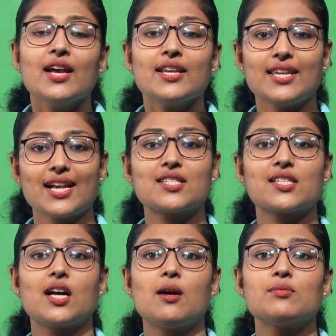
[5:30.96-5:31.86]
Next
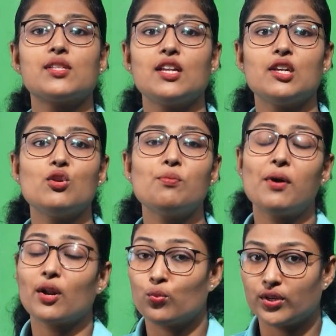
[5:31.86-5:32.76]
comes the
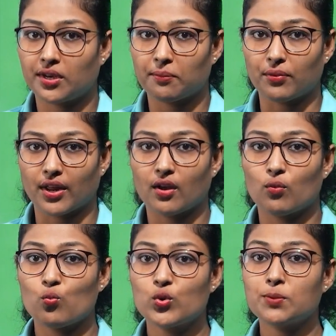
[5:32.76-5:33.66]
lumbar vertebrae,
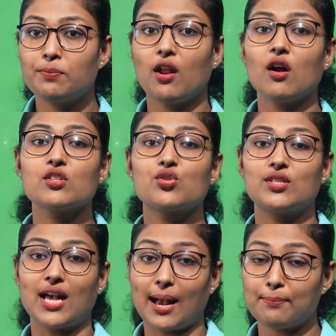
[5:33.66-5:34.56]
which belongs to
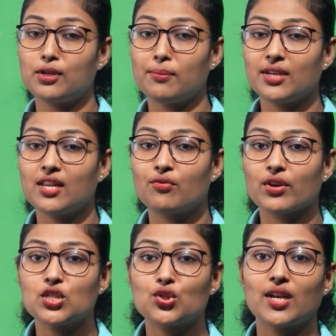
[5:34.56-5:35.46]
the abdominal
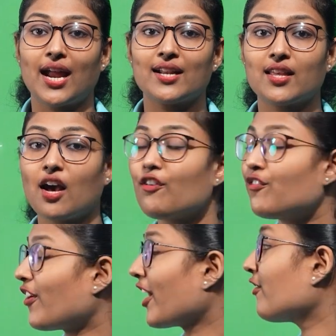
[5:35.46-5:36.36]
region, and they are
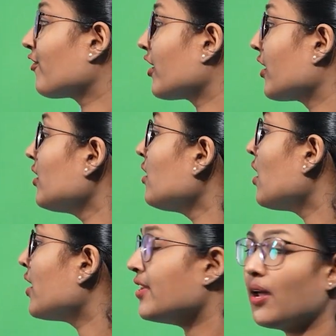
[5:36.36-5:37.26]
5 in
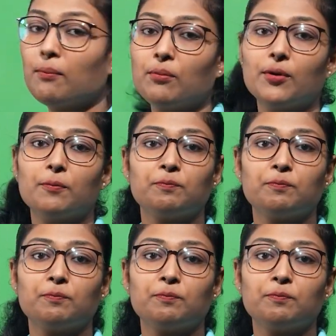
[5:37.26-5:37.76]
number.